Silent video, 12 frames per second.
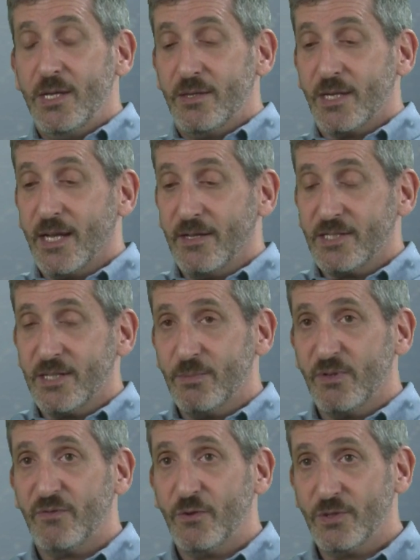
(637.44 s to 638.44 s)
The calcium
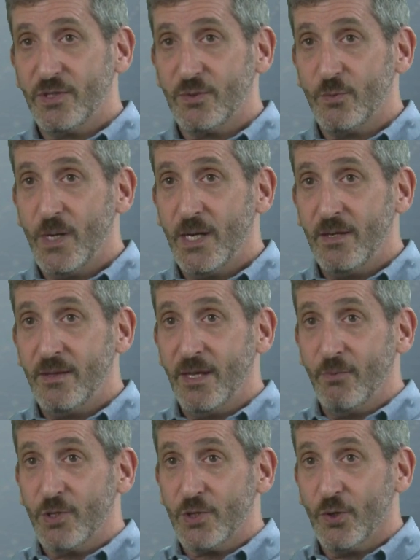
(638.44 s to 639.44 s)
diffuses away,
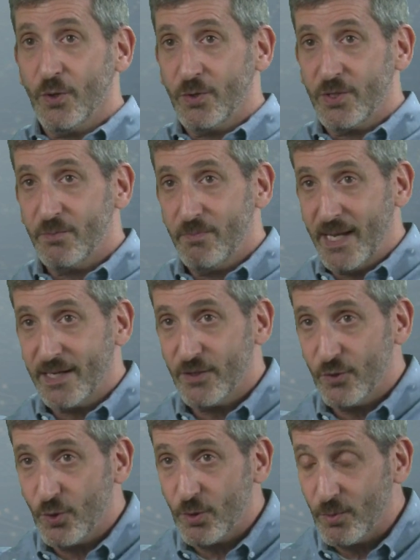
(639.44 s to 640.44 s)
they return back
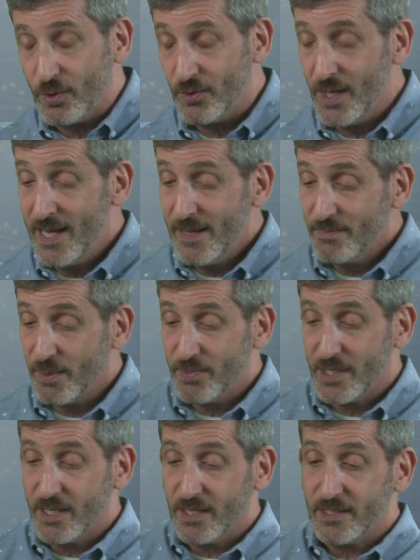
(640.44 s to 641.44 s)
to normal, but
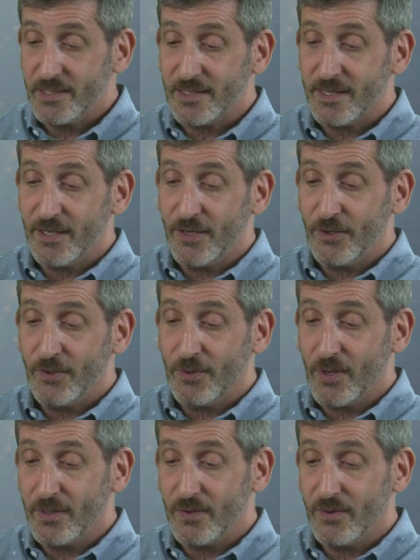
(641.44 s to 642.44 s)
because
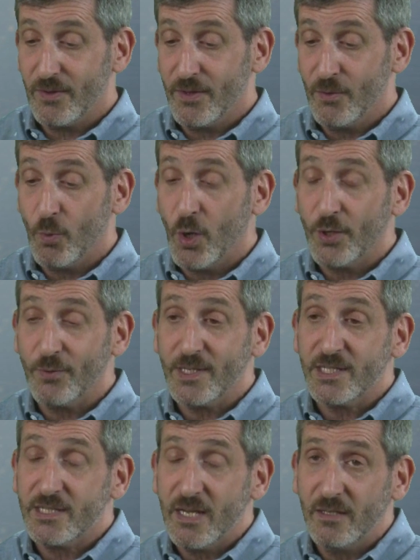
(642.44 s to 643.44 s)
the water
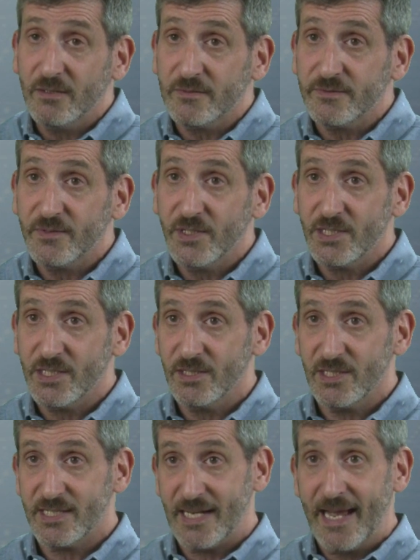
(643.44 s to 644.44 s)
itself
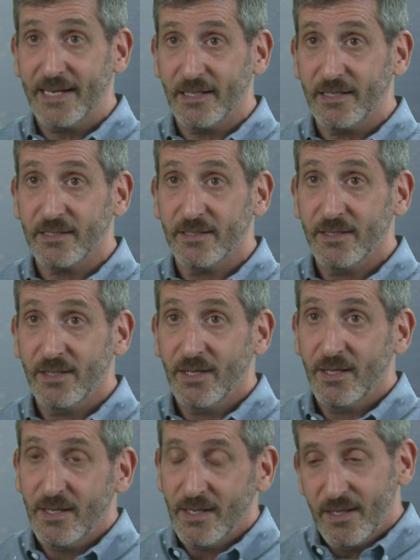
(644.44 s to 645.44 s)
isn't static,
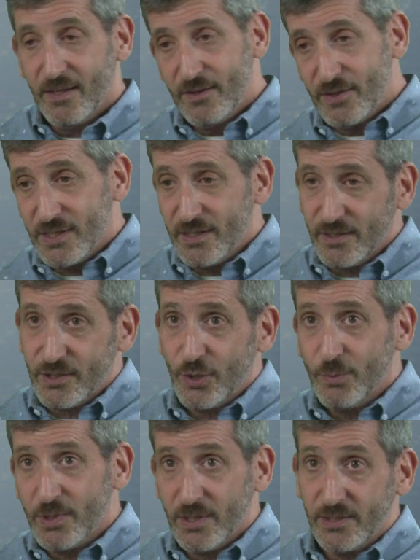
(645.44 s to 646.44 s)
there's a little
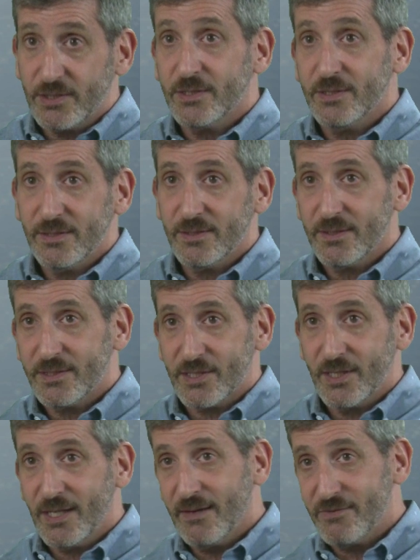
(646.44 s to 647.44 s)
turbulence. It's
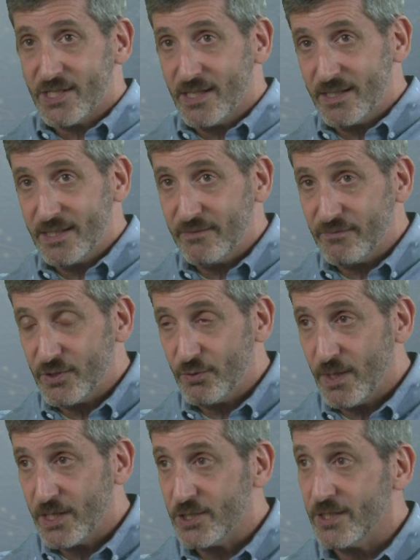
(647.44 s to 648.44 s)
going to have a slightly different
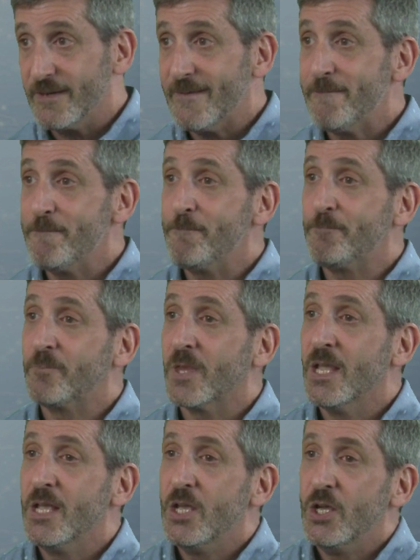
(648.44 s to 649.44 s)
direction.
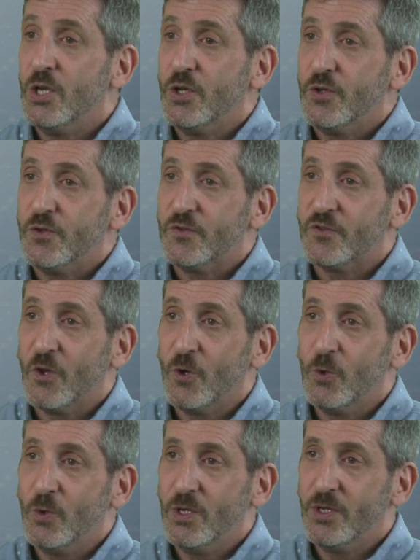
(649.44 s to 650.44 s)

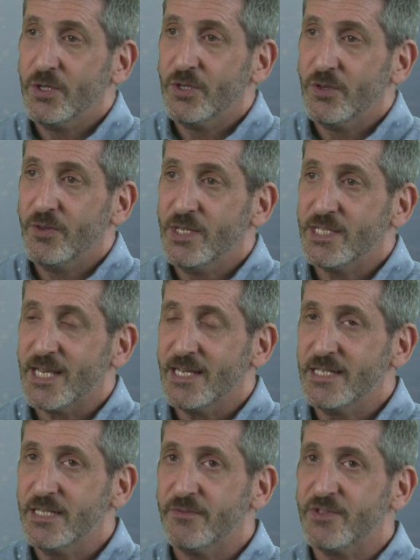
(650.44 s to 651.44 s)
So this
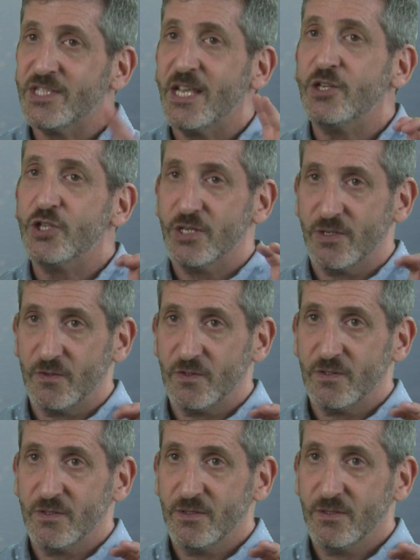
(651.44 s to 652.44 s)
idea of
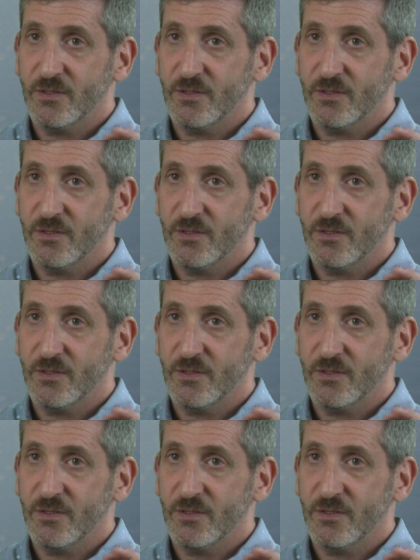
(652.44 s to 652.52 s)
sentience,